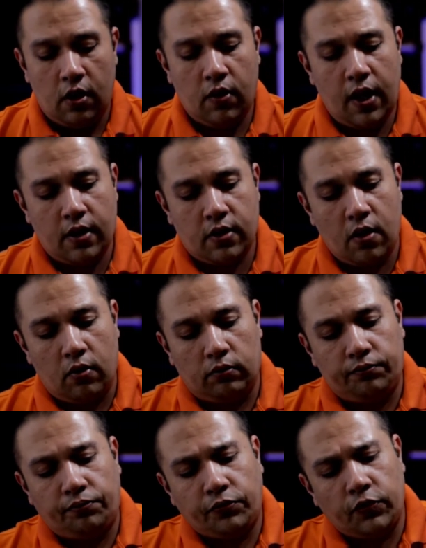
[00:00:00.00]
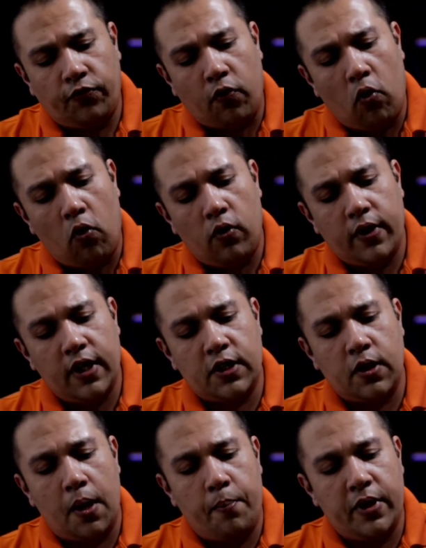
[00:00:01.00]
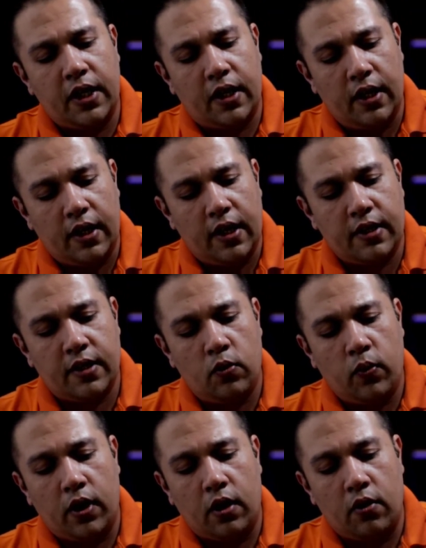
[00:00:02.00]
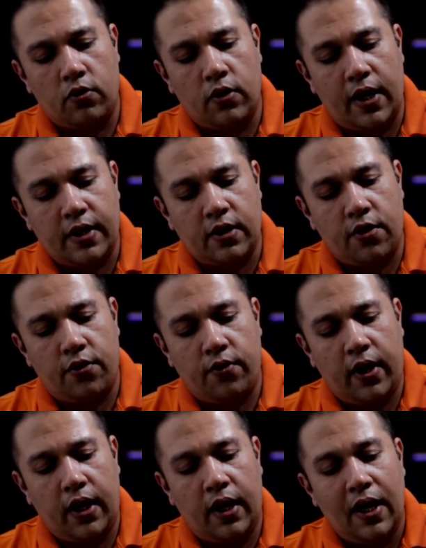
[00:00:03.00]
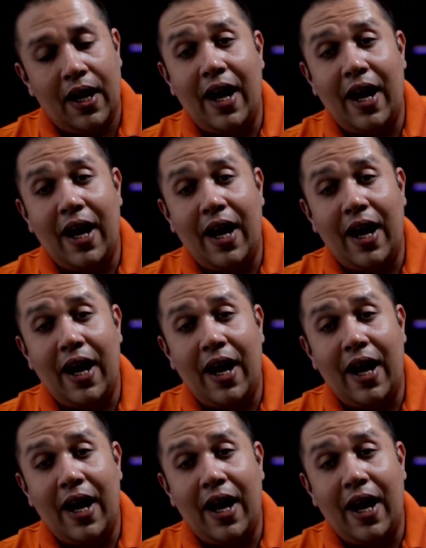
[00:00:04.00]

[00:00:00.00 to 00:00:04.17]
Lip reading: Okay, so for this particular lesson, we're going to go to lesson 3